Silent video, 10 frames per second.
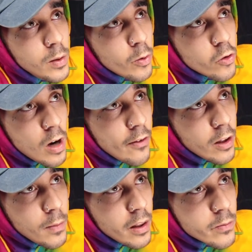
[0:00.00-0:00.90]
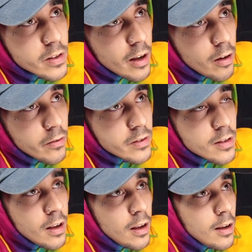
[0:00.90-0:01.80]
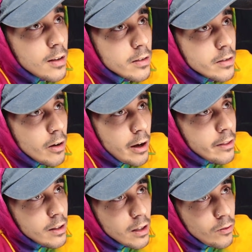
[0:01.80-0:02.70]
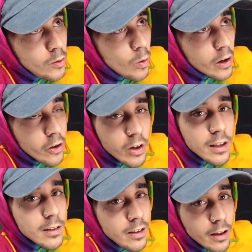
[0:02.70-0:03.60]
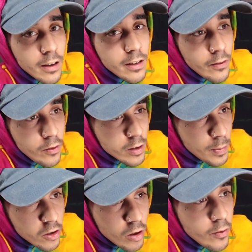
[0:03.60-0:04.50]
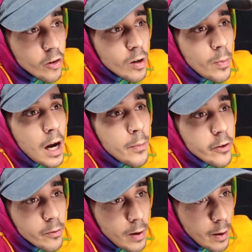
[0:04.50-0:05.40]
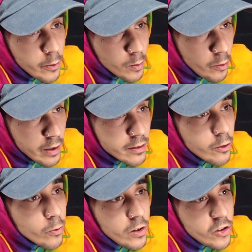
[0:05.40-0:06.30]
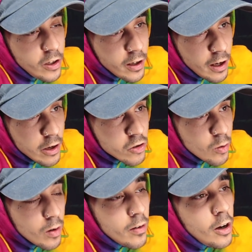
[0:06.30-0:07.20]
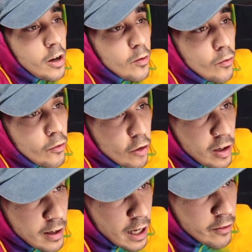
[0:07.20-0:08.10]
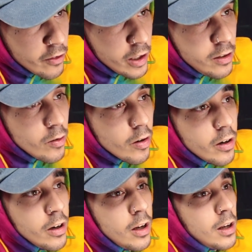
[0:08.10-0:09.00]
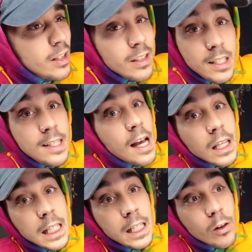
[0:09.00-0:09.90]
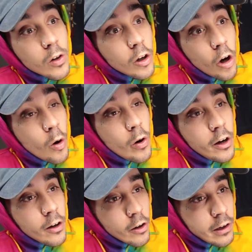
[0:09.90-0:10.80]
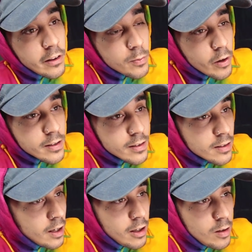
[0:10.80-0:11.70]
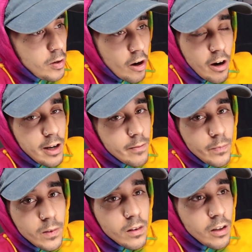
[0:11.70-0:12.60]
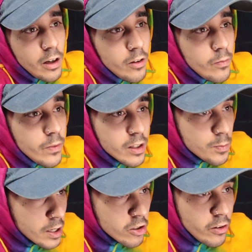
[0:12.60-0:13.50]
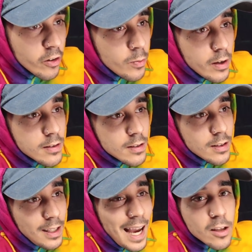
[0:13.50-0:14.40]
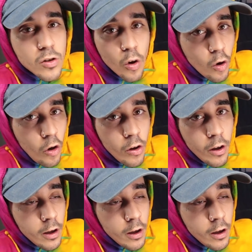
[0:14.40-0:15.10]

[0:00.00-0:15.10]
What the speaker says: people traveling by themselves. So I think if you want to go to India, especially if you're in a popular place like Rishikesh or Vrindavan or Delhi or Goa or any of these places, you'll be all right, you know, especially those places, KASOL,